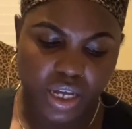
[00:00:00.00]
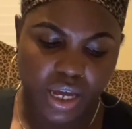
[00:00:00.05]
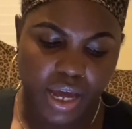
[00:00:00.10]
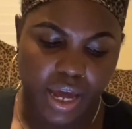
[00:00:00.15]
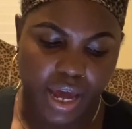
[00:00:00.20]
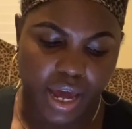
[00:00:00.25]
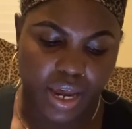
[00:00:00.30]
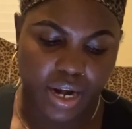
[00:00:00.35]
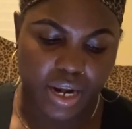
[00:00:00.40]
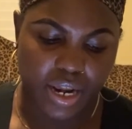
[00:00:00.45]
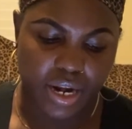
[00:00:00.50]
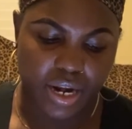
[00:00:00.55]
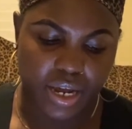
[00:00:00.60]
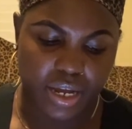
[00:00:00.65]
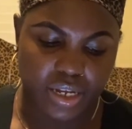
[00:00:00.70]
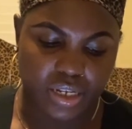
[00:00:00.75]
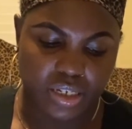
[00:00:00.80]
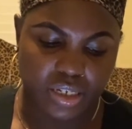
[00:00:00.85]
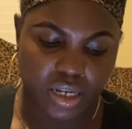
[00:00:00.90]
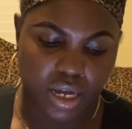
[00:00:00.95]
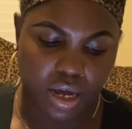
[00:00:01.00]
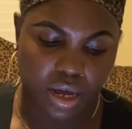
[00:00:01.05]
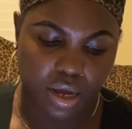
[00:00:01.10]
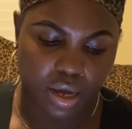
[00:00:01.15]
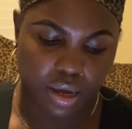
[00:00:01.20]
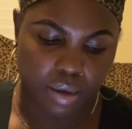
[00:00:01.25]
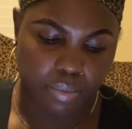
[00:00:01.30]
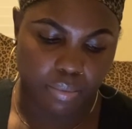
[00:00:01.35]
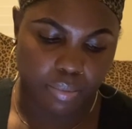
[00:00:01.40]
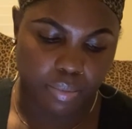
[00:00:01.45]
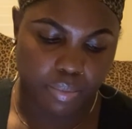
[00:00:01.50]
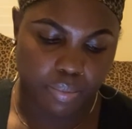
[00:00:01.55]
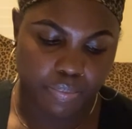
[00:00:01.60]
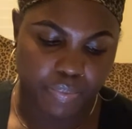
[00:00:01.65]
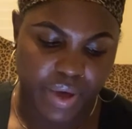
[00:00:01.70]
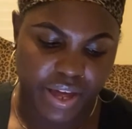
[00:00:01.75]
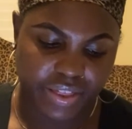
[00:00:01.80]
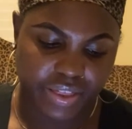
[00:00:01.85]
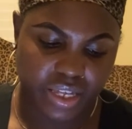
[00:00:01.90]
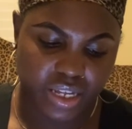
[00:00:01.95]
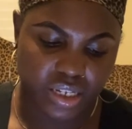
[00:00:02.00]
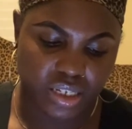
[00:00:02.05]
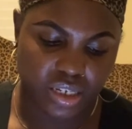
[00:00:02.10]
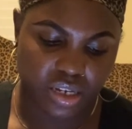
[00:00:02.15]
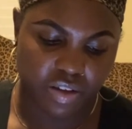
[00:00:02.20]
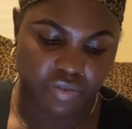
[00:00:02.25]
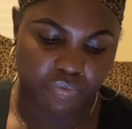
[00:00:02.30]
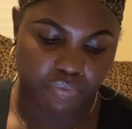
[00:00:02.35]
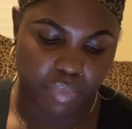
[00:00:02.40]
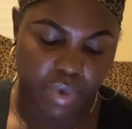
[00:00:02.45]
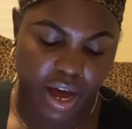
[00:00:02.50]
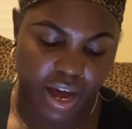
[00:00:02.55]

and it is methods of